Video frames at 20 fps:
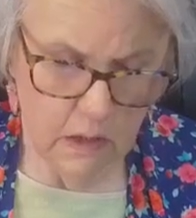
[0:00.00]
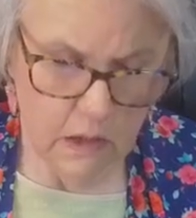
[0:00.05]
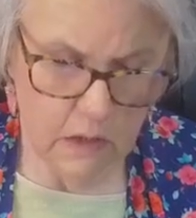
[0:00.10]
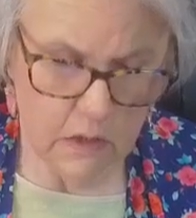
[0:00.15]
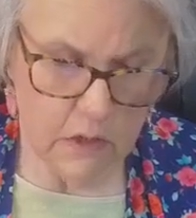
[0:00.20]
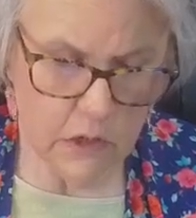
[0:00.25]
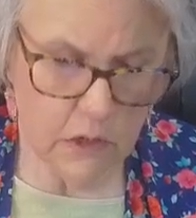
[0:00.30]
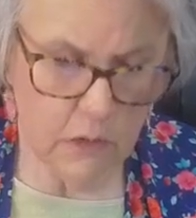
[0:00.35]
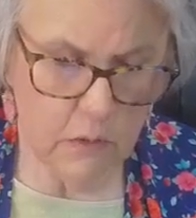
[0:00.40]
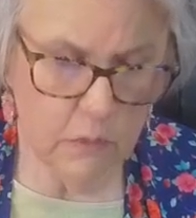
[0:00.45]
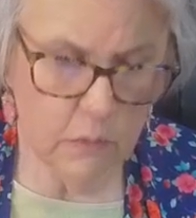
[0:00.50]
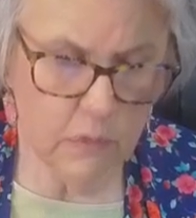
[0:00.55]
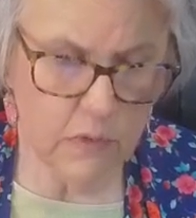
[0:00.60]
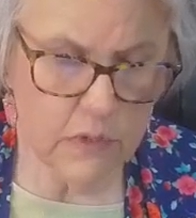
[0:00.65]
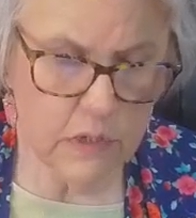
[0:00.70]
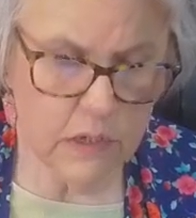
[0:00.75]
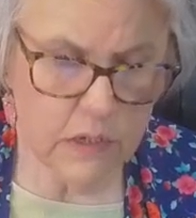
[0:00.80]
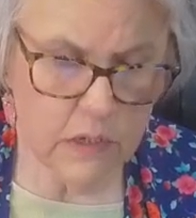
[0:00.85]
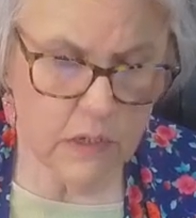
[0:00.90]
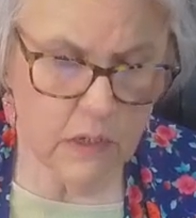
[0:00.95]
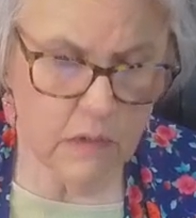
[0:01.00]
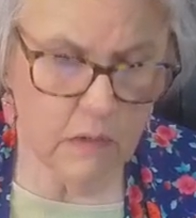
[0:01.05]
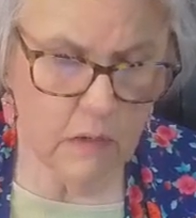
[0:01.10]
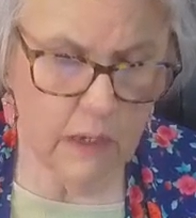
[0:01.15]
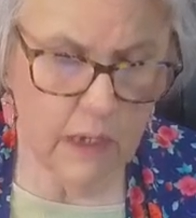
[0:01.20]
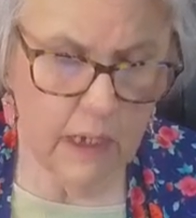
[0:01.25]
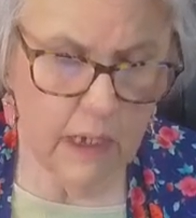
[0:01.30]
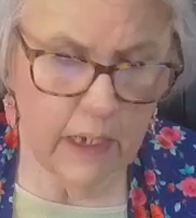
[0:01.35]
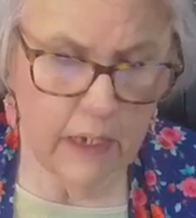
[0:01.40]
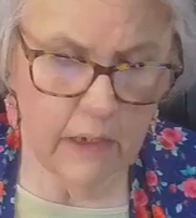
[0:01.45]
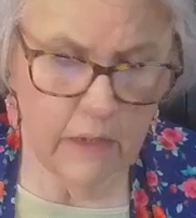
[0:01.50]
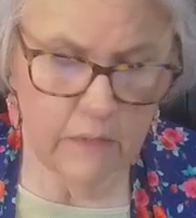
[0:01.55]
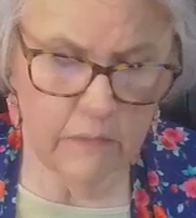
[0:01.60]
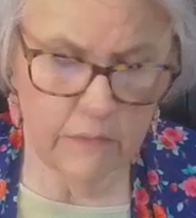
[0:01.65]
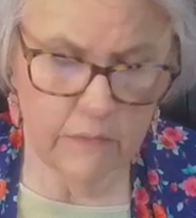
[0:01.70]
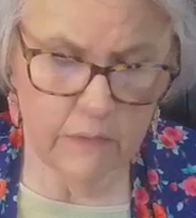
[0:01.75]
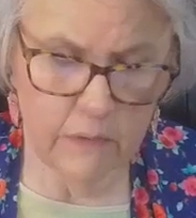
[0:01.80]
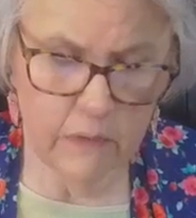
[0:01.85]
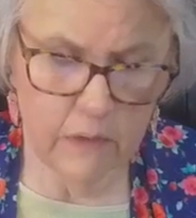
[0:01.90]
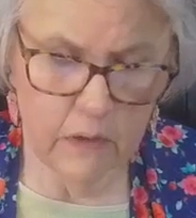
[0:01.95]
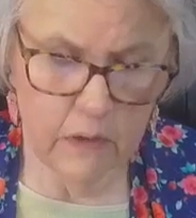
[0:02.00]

Joan was still live.